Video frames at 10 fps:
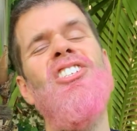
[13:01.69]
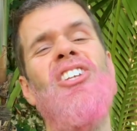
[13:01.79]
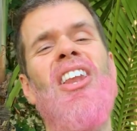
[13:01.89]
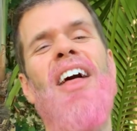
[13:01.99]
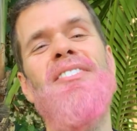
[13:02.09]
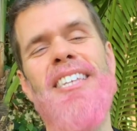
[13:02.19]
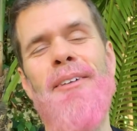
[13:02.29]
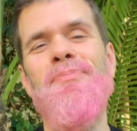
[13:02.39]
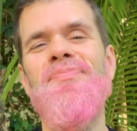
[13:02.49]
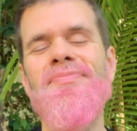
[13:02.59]
She loves
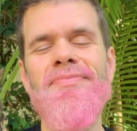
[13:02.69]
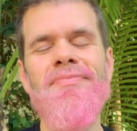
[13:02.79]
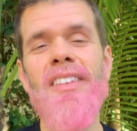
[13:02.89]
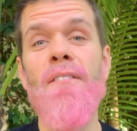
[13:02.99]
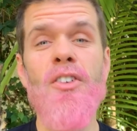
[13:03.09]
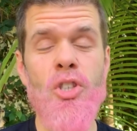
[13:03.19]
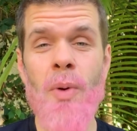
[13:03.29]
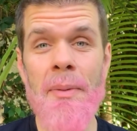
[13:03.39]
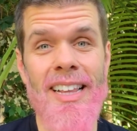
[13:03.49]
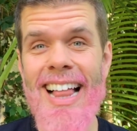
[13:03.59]
it for
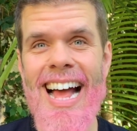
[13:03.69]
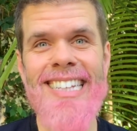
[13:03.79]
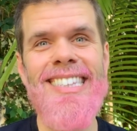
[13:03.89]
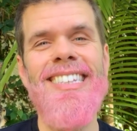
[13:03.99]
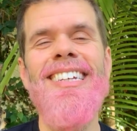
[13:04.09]
swim class.